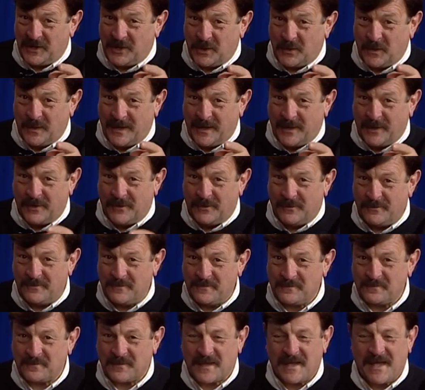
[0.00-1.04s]
DeQuino.
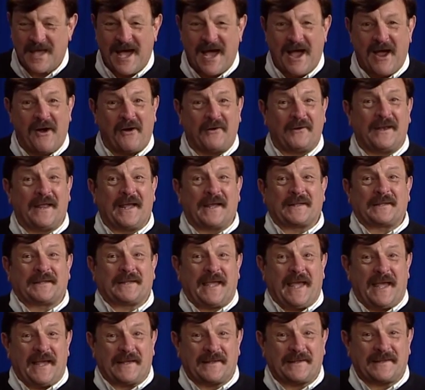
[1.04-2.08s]
Our next
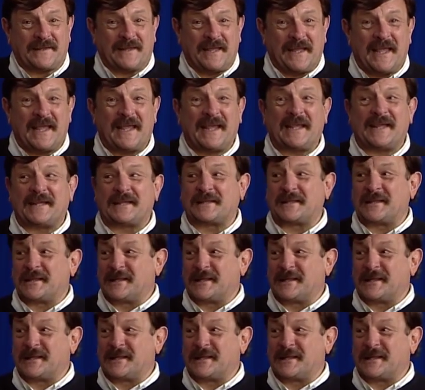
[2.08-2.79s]
guest is